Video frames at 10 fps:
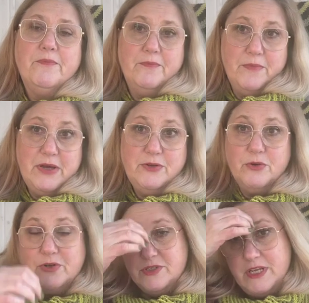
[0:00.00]
my
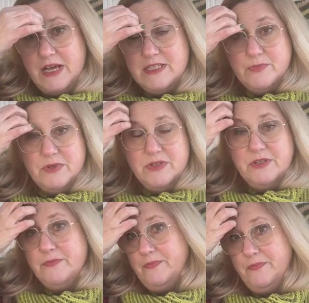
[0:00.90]
daughter's husband
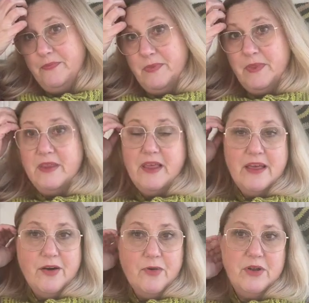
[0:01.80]

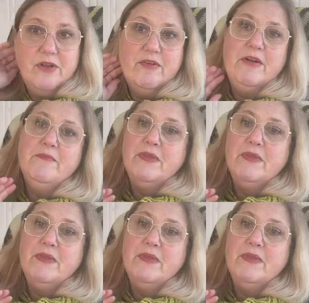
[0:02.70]
Oliver,